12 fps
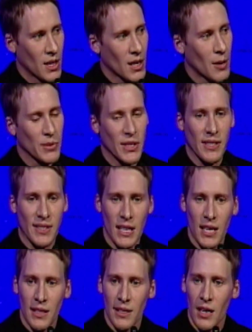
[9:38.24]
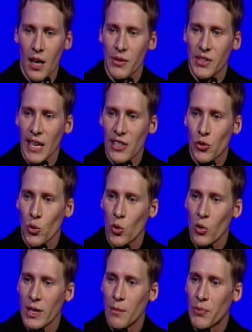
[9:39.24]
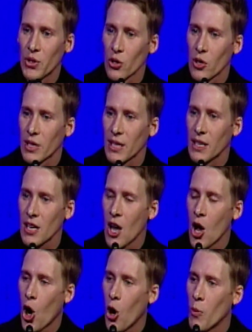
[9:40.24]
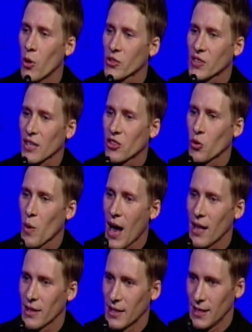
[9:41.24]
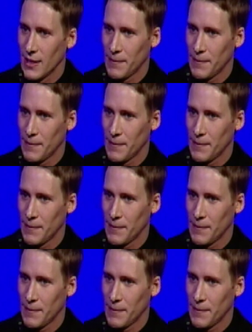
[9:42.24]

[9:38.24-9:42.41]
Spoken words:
comes the sin of sexual impurity, homosexuality.